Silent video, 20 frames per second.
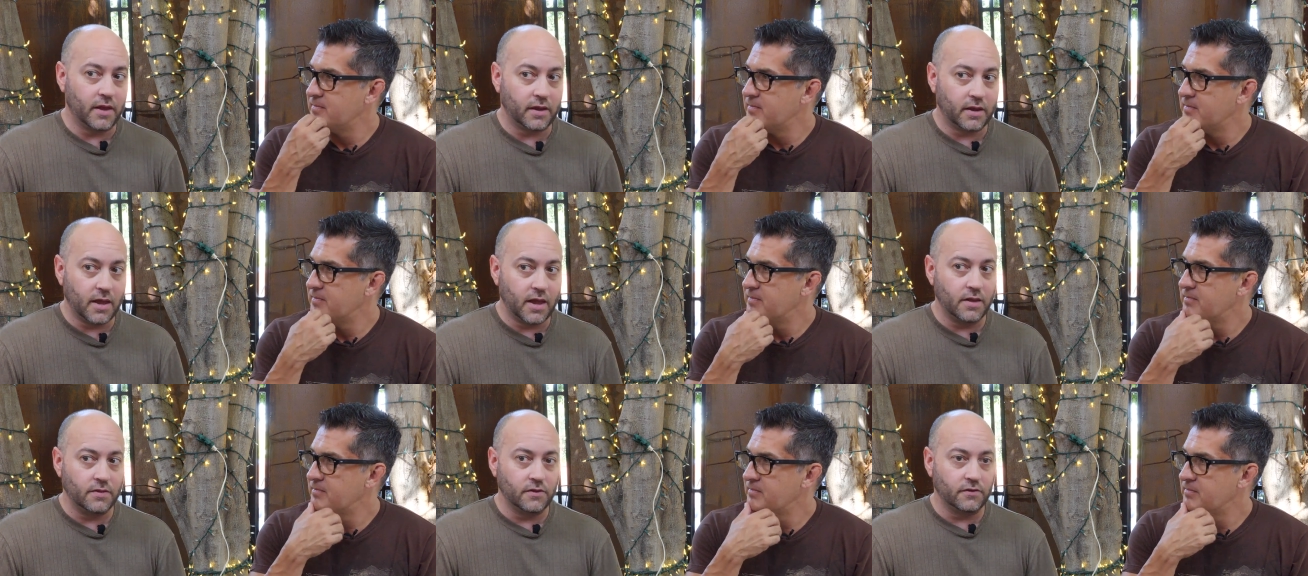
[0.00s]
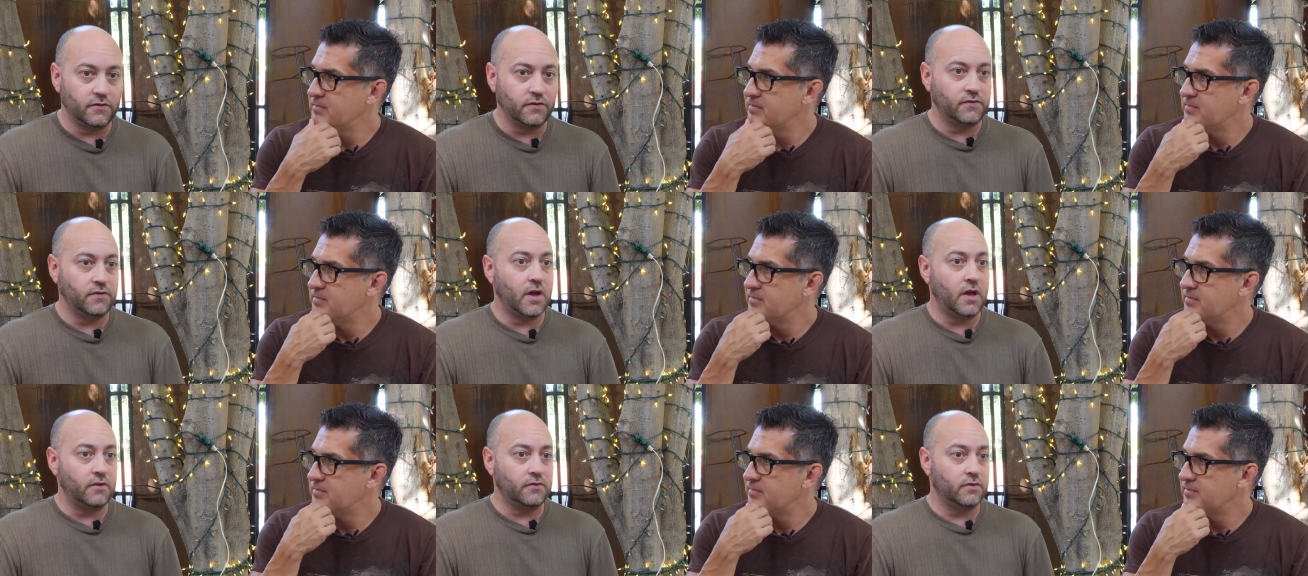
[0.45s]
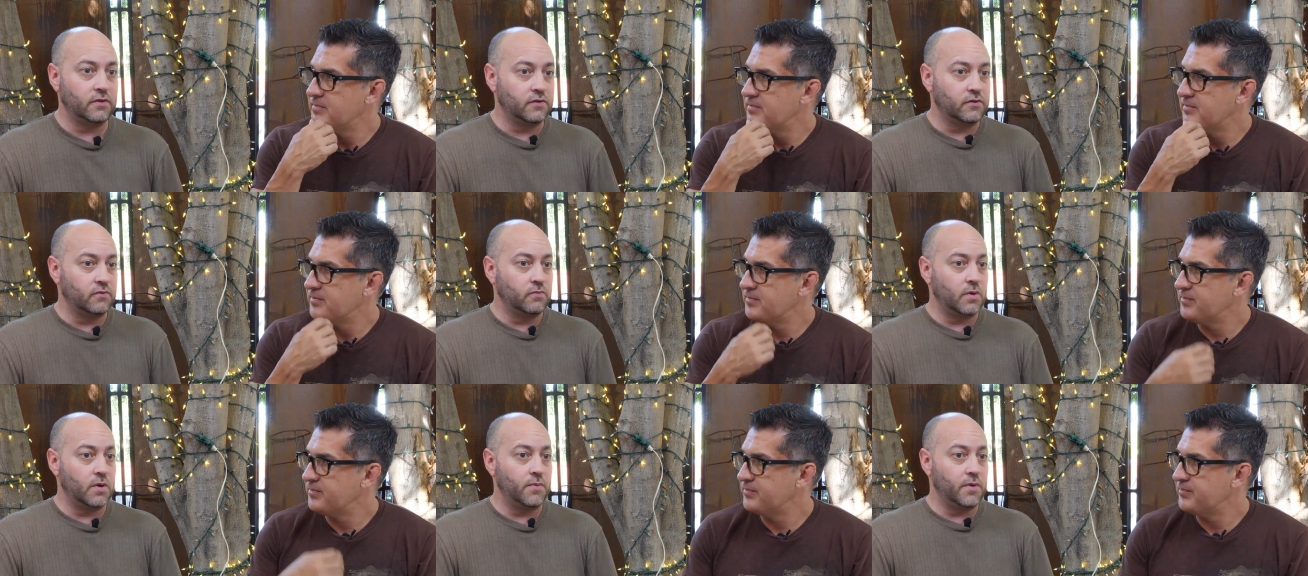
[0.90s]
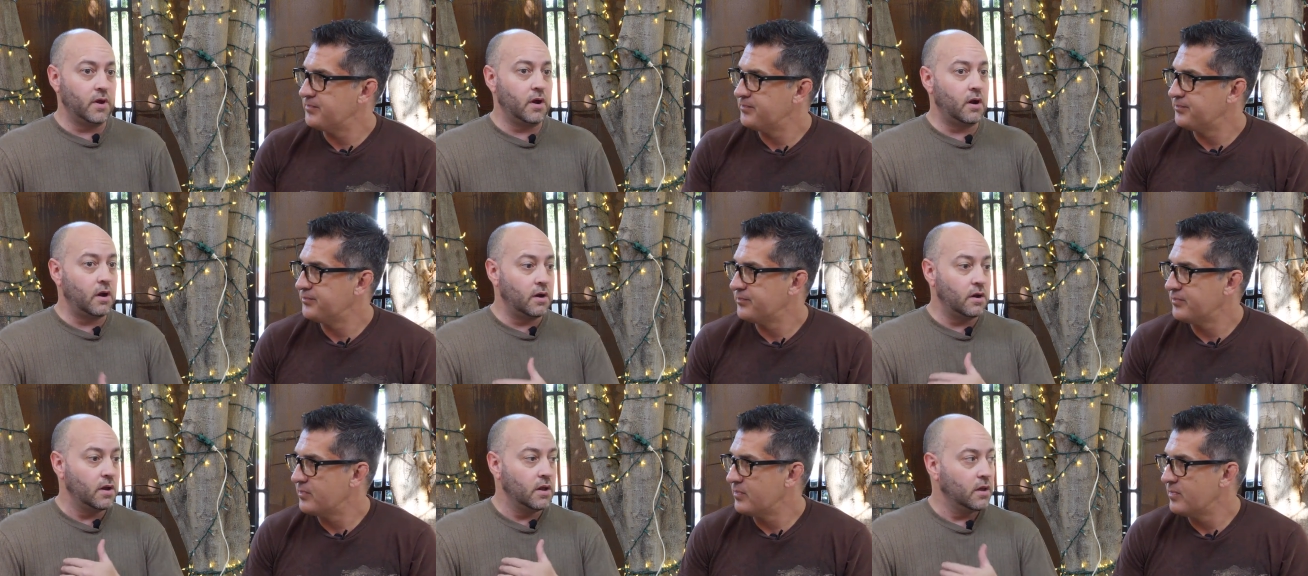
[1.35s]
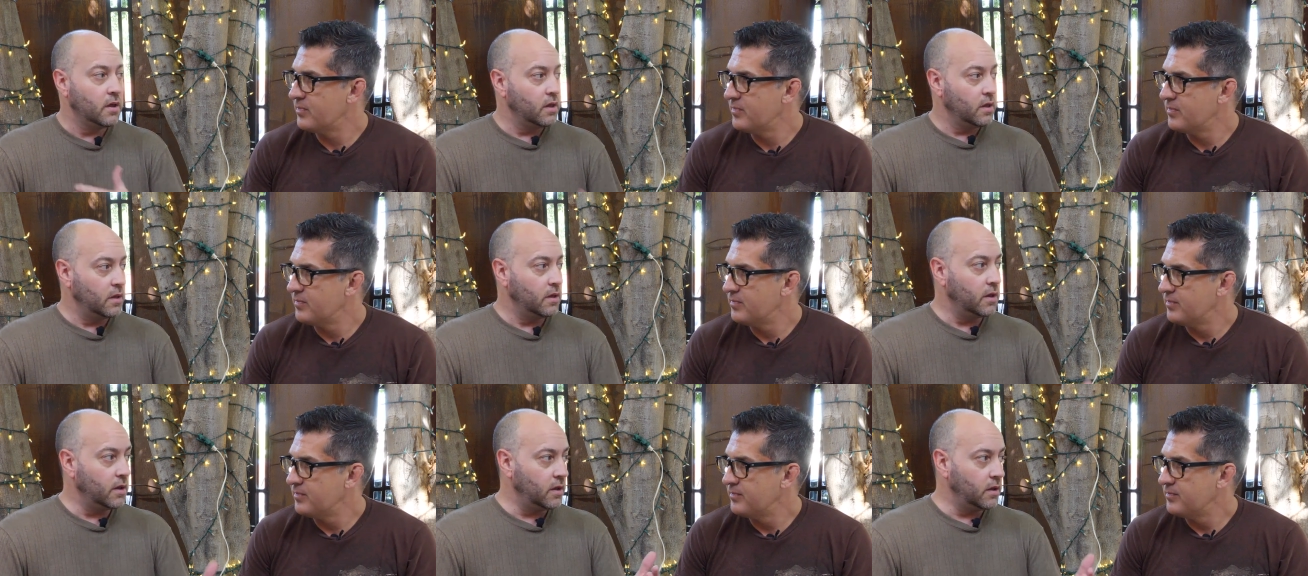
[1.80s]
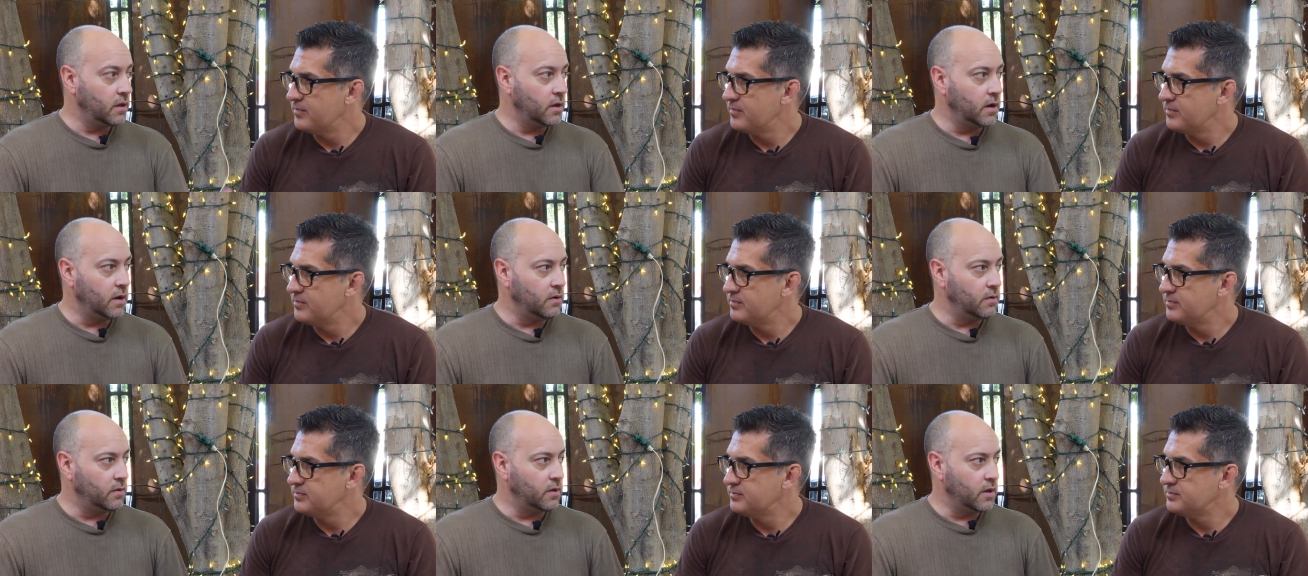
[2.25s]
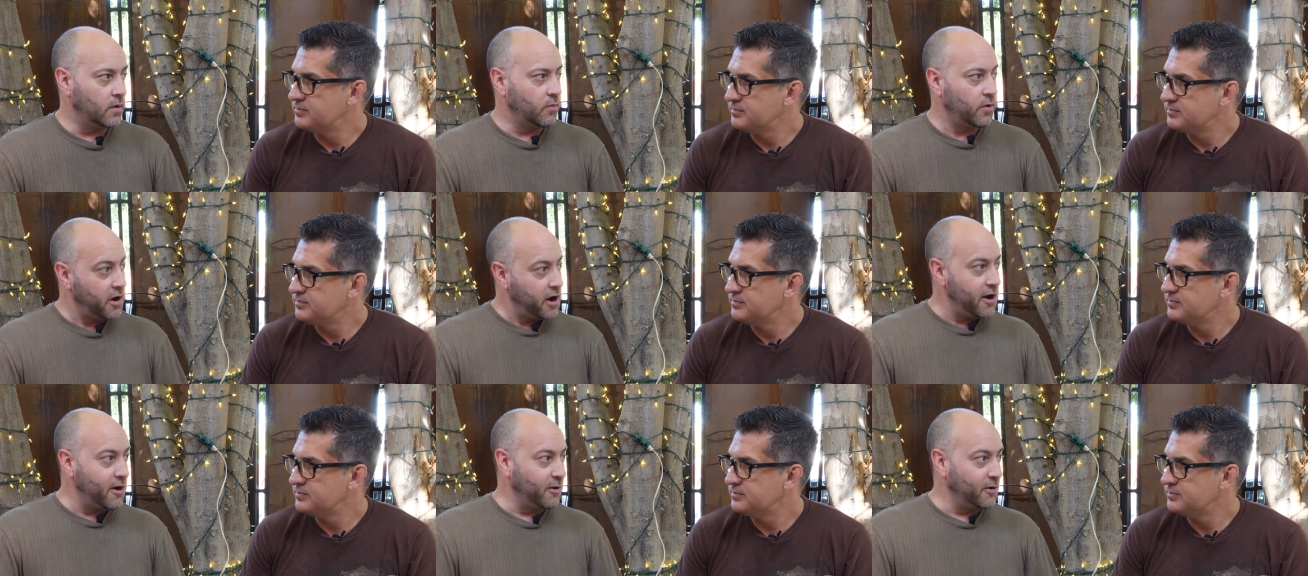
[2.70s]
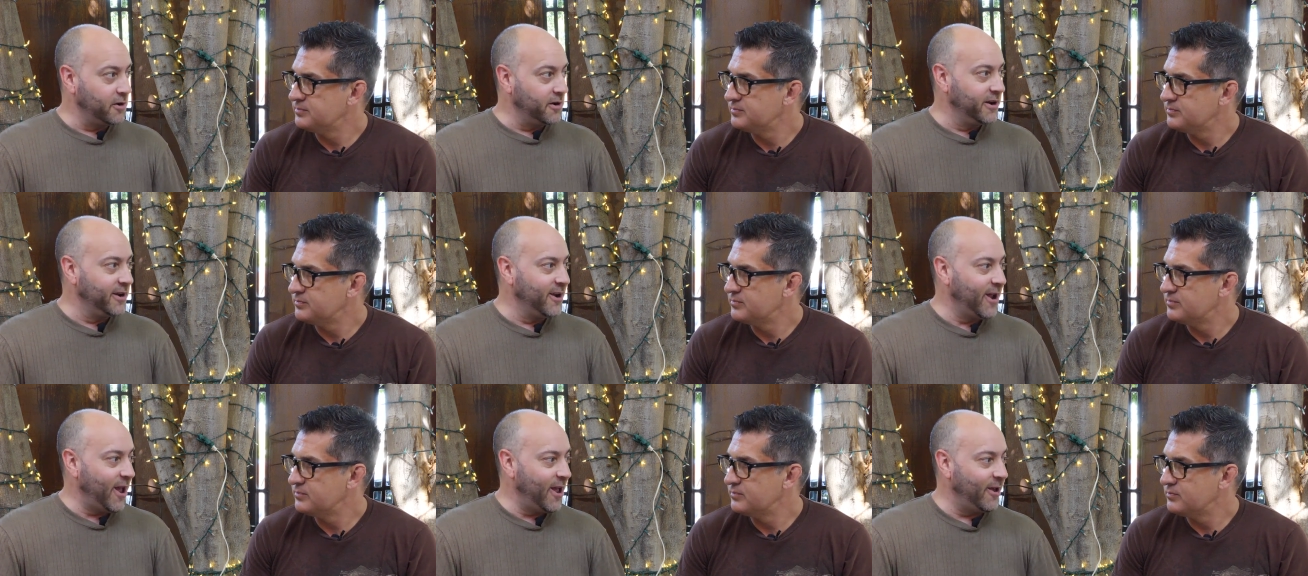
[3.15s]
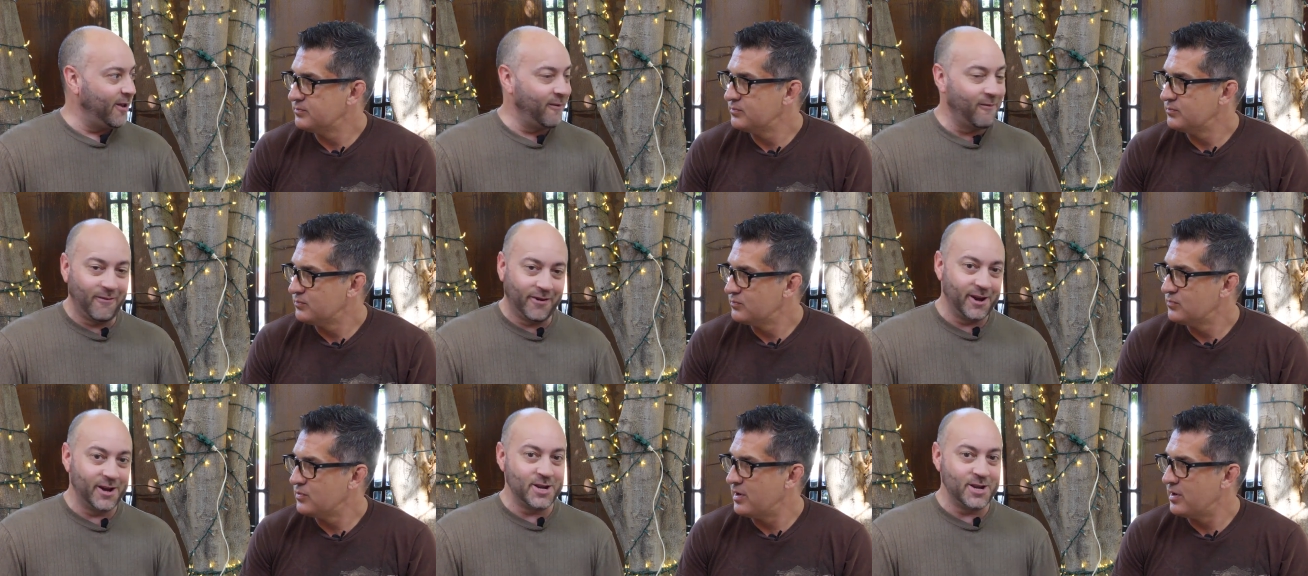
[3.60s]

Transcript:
Speaker 1: Like, hey, this is us. This is where we are. You know, and we're here, and we're